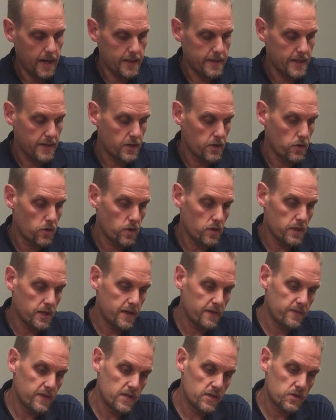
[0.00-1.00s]
I think you're going to
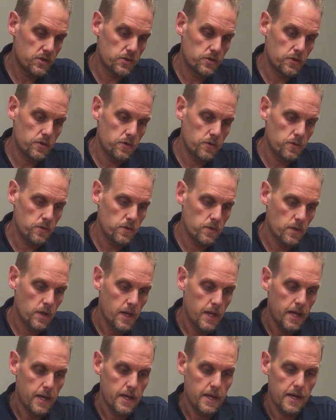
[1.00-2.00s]
love this shoe.
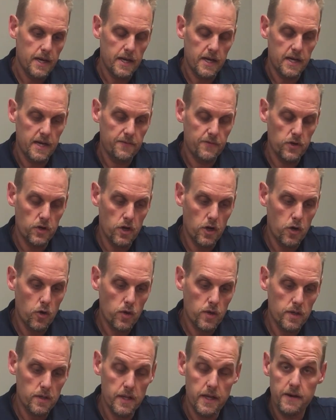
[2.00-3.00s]
If you're a
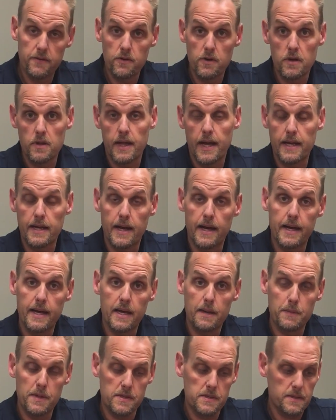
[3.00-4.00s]
Hoka lover like I
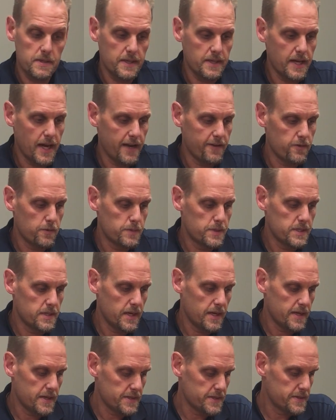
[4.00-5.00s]
am, that's kind of
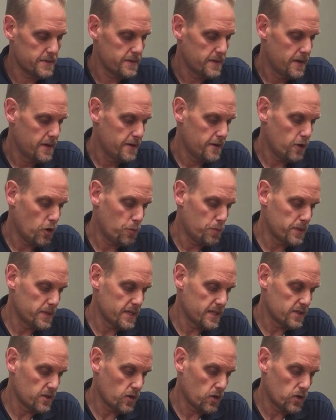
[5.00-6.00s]
obsessed, hoping
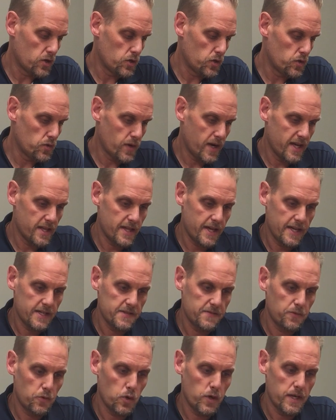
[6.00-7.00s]
that they're going to do the right
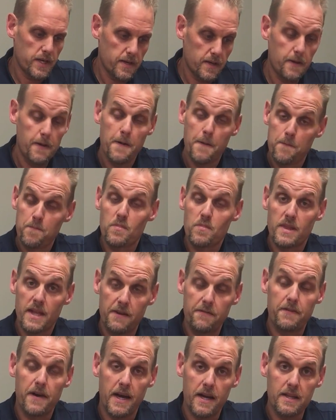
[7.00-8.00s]
things for you,
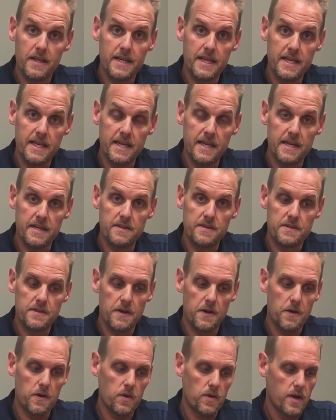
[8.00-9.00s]
they finally did.
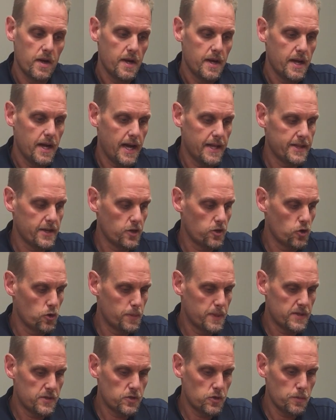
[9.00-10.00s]
So I think you're
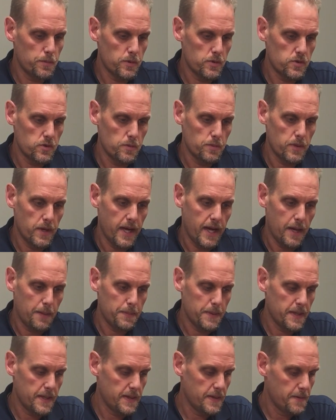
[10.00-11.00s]
going to be super, super
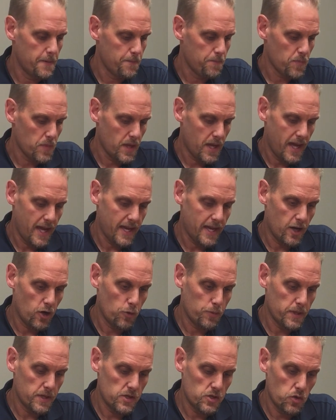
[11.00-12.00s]
happy. And I
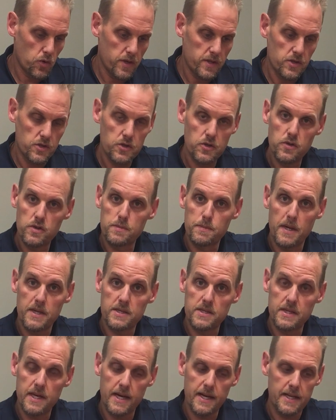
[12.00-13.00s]
hope you enjoy the shoe as much
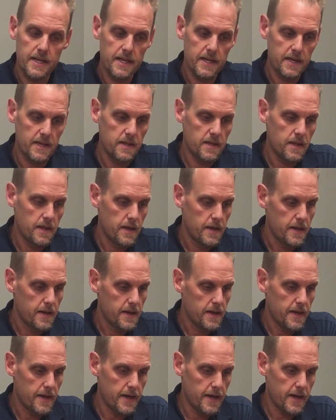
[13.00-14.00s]
as I did.
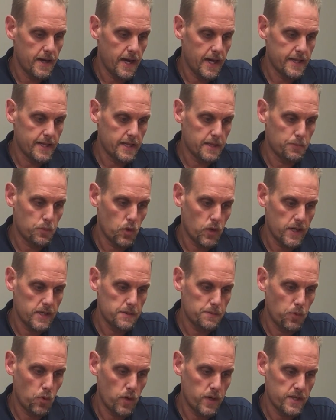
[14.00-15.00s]
I think the price
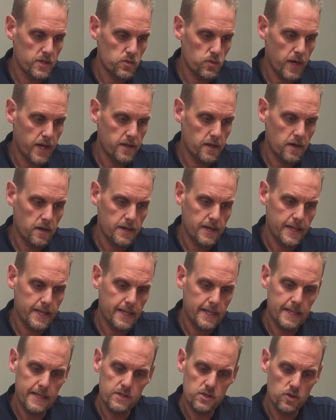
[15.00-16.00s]
point is right on. I
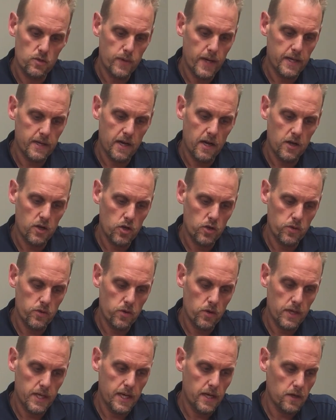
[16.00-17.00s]
think these are around
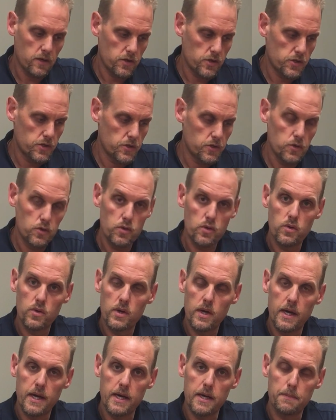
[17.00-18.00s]
$130 shoe,
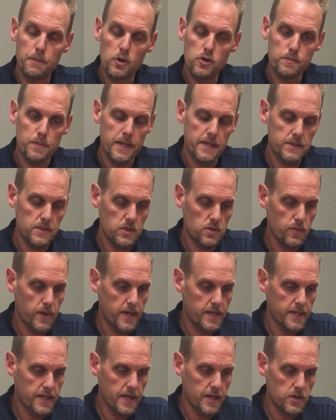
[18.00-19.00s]
most places
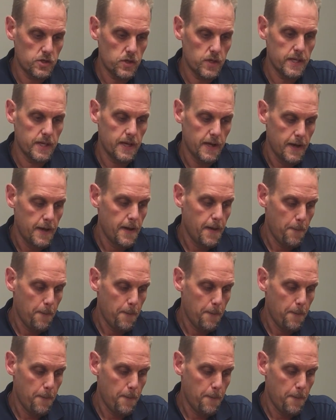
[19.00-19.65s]
around the country.